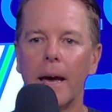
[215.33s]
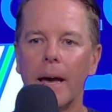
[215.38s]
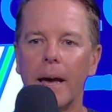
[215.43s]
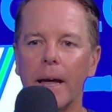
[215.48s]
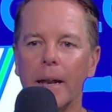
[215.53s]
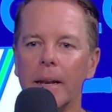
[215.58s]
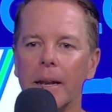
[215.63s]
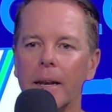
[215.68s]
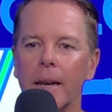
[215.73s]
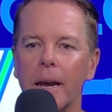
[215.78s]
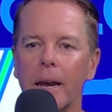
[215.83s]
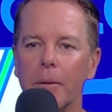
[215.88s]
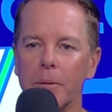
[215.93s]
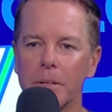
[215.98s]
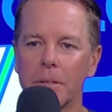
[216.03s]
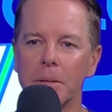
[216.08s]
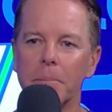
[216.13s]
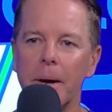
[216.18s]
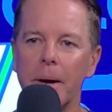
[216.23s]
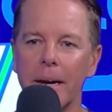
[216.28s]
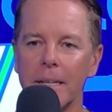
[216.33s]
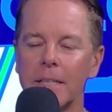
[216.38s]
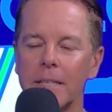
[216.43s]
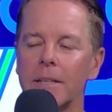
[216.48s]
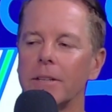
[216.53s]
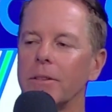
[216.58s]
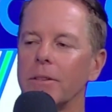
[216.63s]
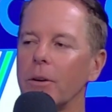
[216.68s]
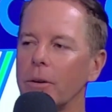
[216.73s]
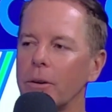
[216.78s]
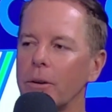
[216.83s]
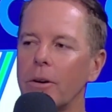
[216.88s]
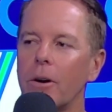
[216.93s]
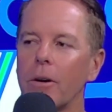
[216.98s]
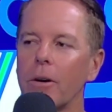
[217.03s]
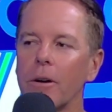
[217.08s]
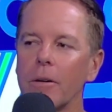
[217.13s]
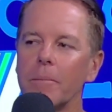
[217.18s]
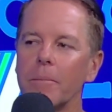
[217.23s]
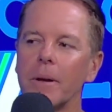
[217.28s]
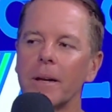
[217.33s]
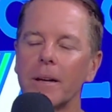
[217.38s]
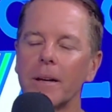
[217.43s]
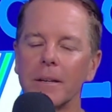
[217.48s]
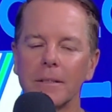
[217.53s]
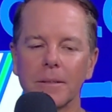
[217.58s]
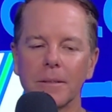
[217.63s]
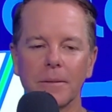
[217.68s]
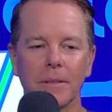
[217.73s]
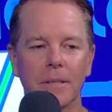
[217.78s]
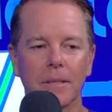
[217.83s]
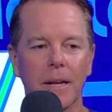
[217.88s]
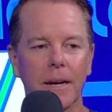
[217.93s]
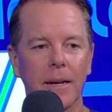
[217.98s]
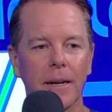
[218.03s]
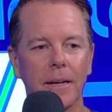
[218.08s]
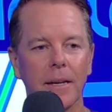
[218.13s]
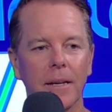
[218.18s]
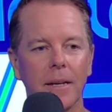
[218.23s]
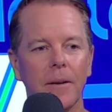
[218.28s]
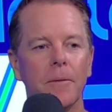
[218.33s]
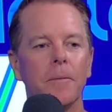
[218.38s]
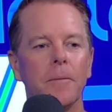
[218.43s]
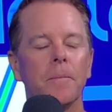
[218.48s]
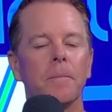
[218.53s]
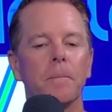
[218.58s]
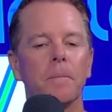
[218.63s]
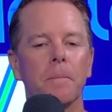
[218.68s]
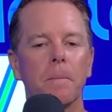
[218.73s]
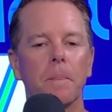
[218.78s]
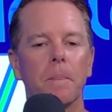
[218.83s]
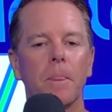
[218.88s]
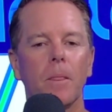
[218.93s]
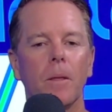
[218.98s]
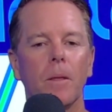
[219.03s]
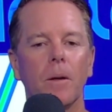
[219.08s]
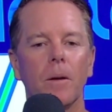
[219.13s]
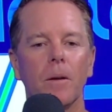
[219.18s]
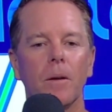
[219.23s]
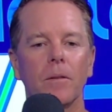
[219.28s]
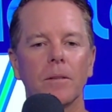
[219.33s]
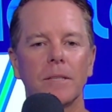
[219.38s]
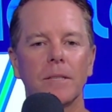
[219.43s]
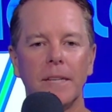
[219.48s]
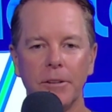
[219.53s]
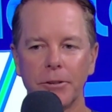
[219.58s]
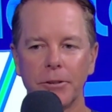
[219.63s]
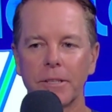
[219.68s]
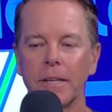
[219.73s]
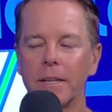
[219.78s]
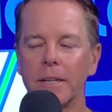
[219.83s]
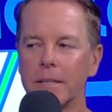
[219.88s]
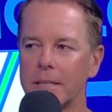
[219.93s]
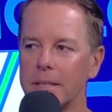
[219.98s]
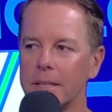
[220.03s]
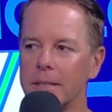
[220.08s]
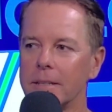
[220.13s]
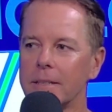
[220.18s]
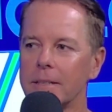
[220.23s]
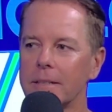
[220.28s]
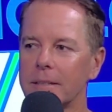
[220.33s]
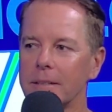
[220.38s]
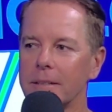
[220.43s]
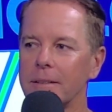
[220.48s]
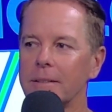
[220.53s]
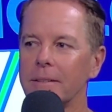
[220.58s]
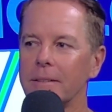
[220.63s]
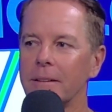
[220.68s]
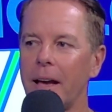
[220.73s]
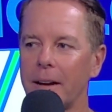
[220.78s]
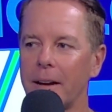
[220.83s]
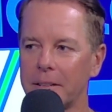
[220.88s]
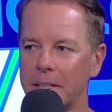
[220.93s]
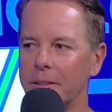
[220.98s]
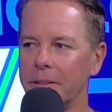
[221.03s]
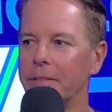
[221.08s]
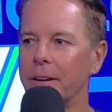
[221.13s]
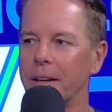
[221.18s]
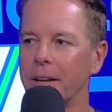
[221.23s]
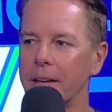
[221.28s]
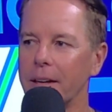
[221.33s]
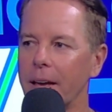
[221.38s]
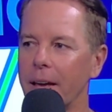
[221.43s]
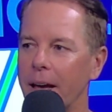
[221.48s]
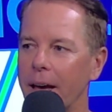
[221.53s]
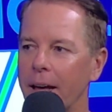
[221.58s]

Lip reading: And it was amazing, though, Kurt, because it was like senior citizens activity.